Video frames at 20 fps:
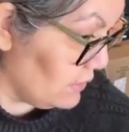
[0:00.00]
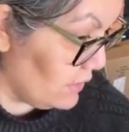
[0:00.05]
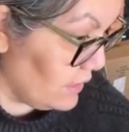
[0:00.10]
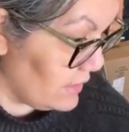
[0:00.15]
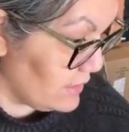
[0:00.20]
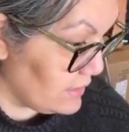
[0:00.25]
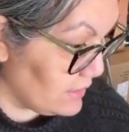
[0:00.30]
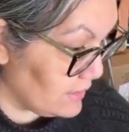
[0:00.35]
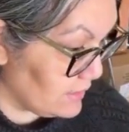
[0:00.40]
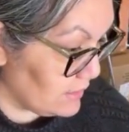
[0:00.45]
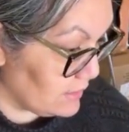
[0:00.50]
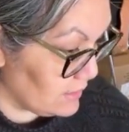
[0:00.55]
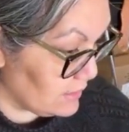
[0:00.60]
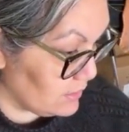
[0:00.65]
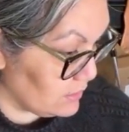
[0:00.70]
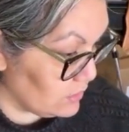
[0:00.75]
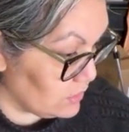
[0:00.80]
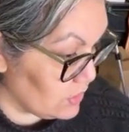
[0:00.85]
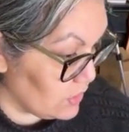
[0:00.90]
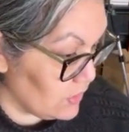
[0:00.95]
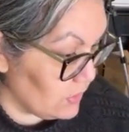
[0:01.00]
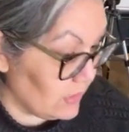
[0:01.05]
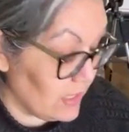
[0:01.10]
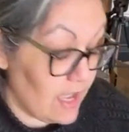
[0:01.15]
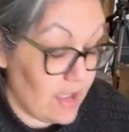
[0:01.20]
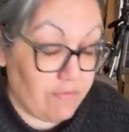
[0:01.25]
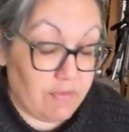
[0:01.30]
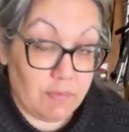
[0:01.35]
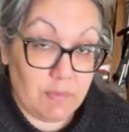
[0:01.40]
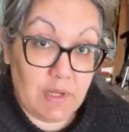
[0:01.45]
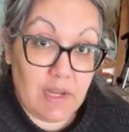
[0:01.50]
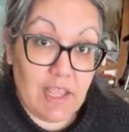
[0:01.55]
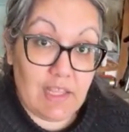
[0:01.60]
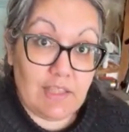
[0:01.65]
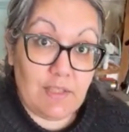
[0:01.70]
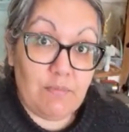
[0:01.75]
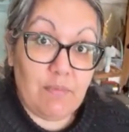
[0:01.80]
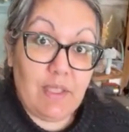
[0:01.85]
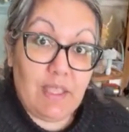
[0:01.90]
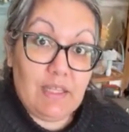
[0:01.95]
guys, don't laugh. I'm gonna
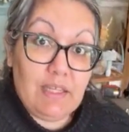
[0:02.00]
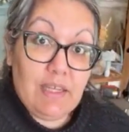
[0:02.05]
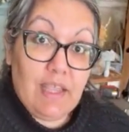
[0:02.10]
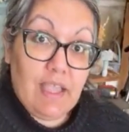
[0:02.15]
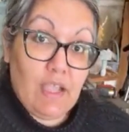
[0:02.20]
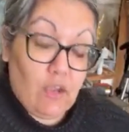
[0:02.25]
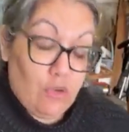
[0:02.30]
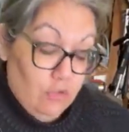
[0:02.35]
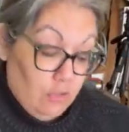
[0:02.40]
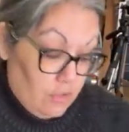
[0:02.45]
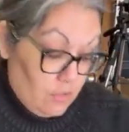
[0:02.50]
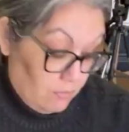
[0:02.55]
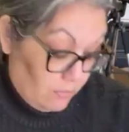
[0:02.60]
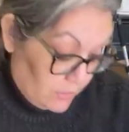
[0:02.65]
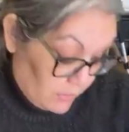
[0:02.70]
have to bend down and